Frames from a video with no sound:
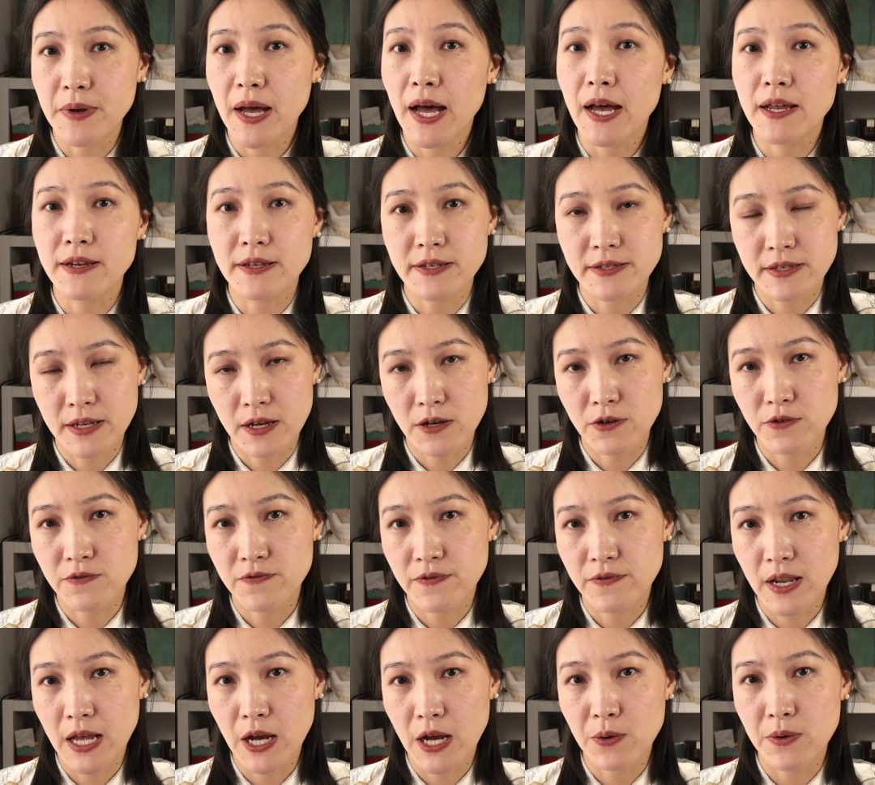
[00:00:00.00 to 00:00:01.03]
honeysuckle
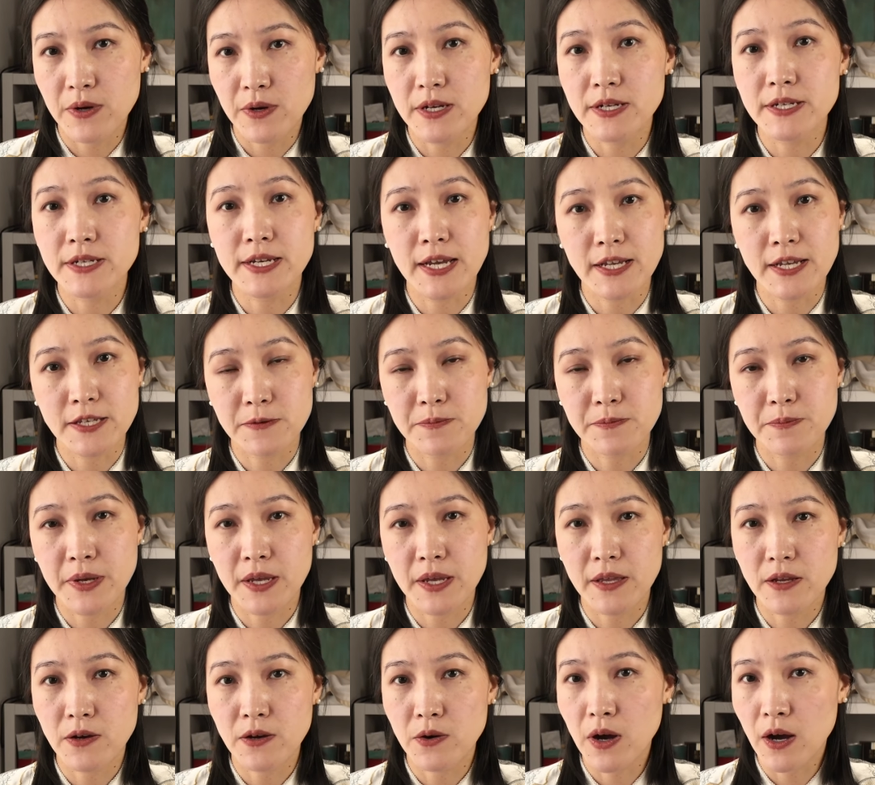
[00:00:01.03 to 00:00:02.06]
flower,
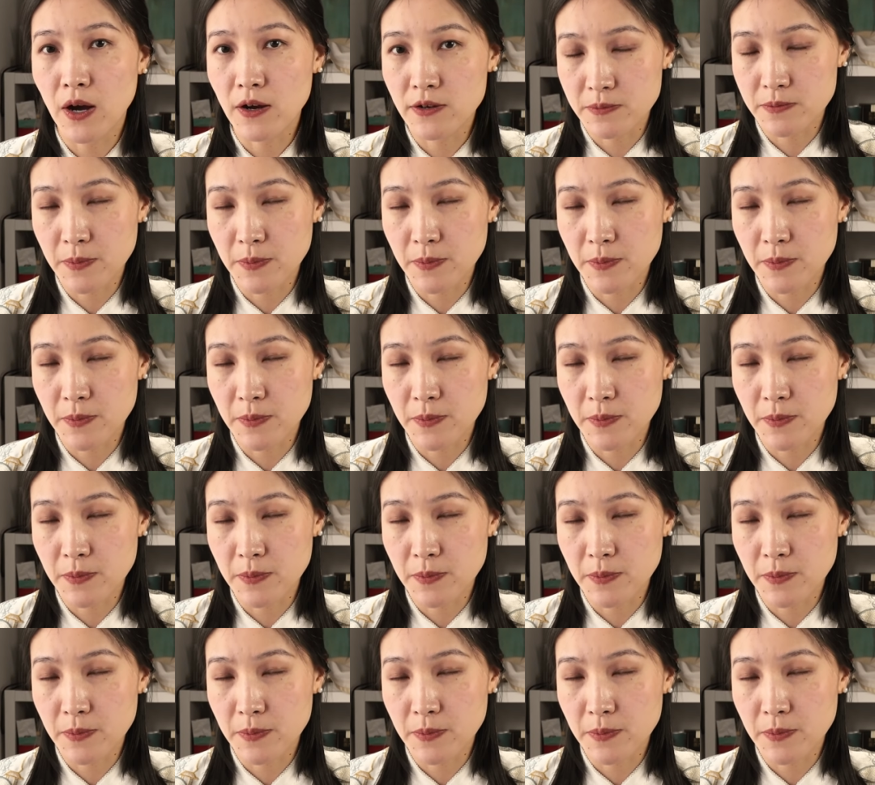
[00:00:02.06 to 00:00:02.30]
jasmine, or